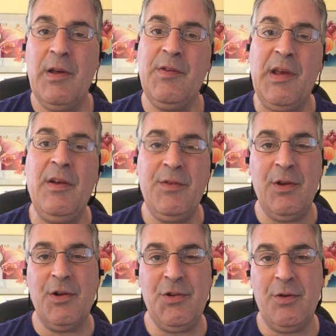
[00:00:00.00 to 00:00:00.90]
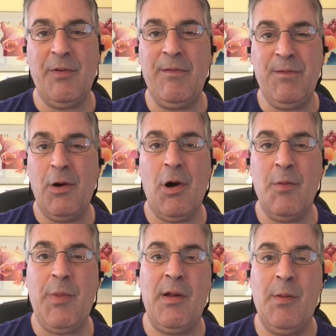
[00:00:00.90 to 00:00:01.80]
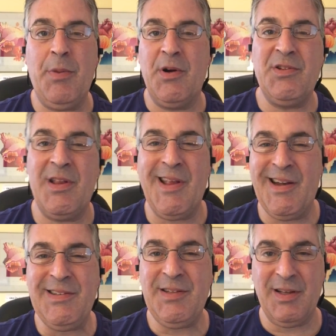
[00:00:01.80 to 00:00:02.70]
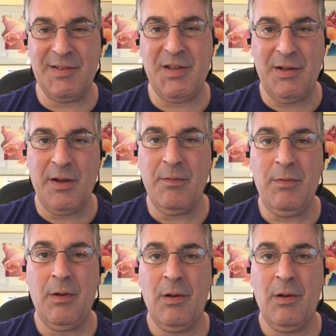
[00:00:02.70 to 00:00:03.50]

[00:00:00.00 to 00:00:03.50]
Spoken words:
is easier to refer by the person that is solicitive